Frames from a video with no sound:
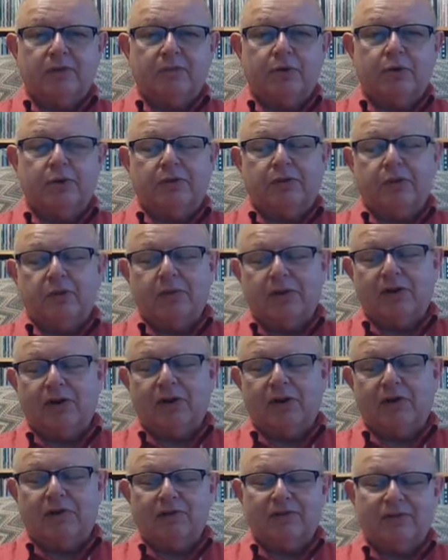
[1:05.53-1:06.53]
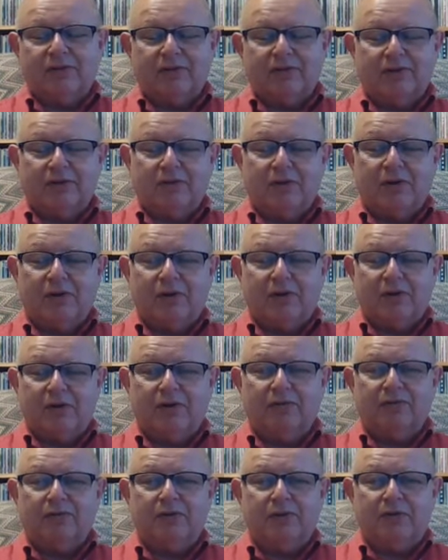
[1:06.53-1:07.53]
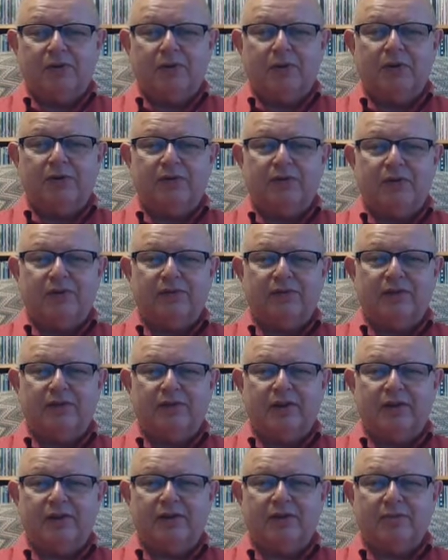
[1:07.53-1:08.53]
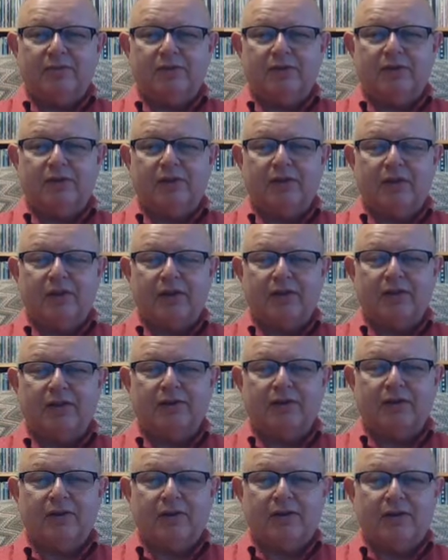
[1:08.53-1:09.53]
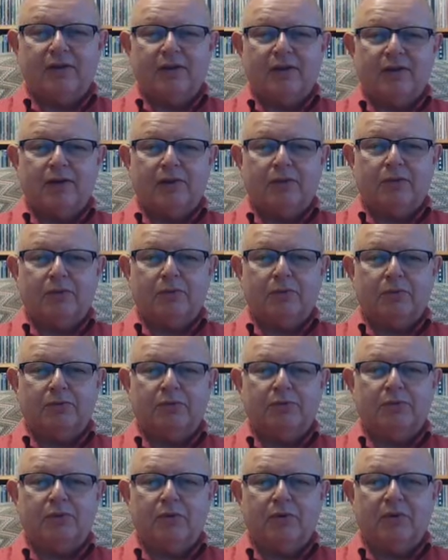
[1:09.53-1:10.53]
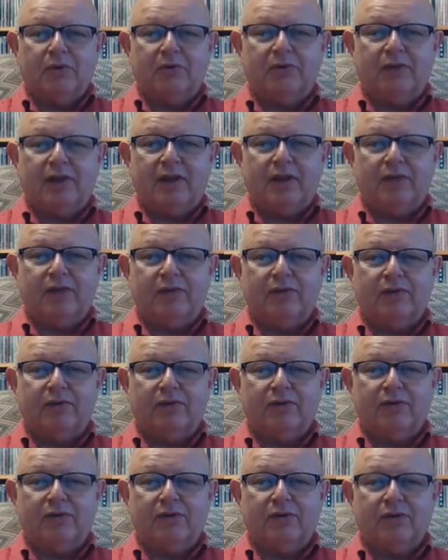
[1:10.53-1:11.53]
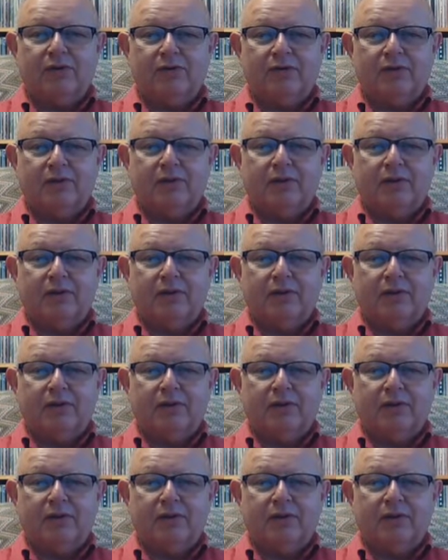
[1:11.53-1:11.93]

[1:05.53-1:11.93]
but there were quite a lot of new interesting items in there that I thought it was worth taking a risk on.